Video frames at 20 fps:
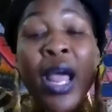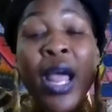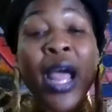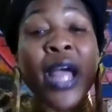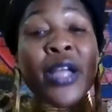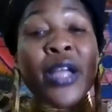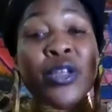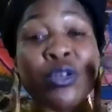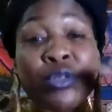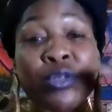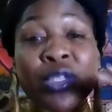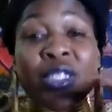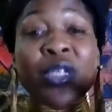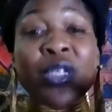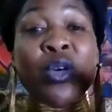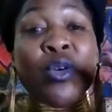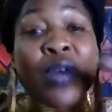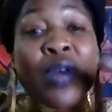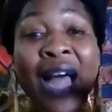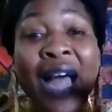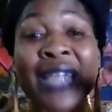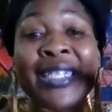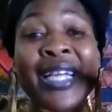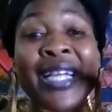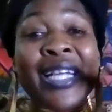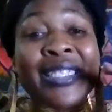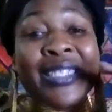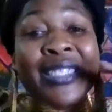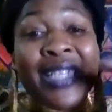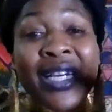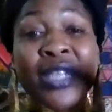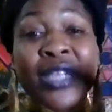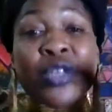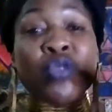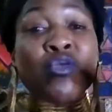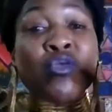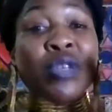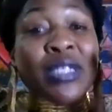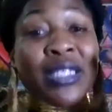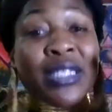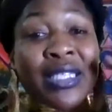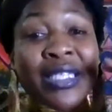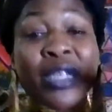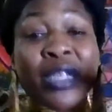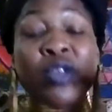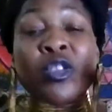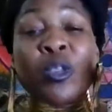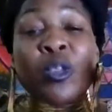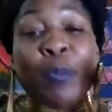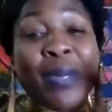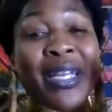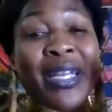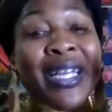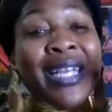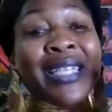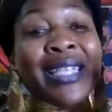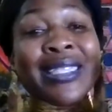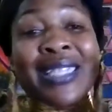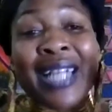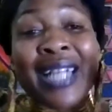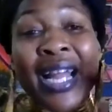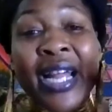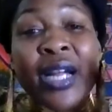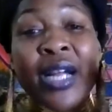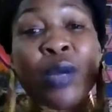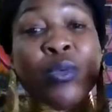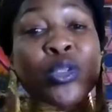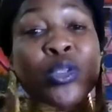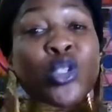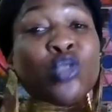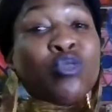And you still got that dick, you could still speak his language.